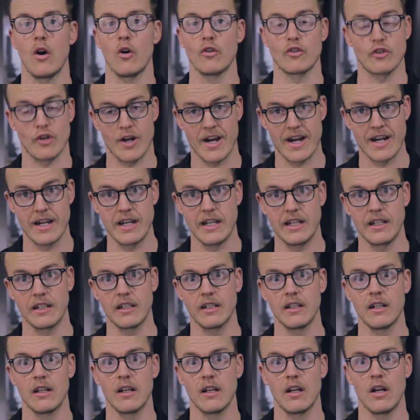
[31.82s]
training,
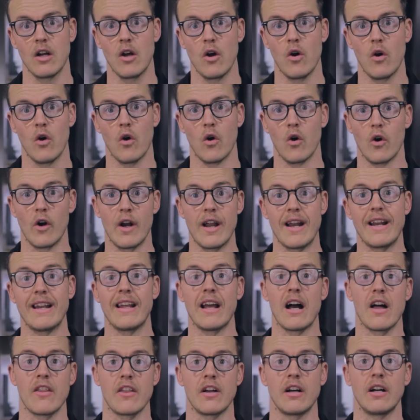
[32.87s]
or any
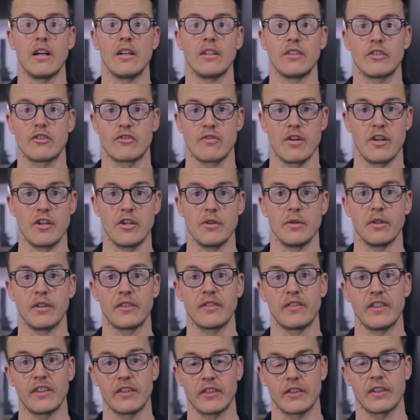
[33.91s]
other strenuous
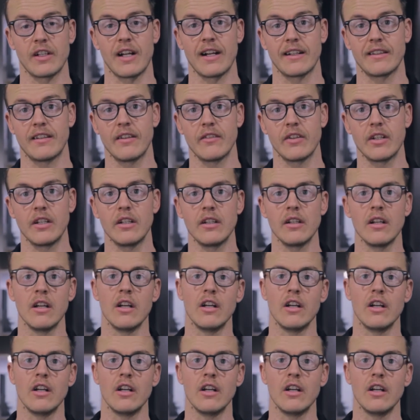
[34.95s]
physical activity.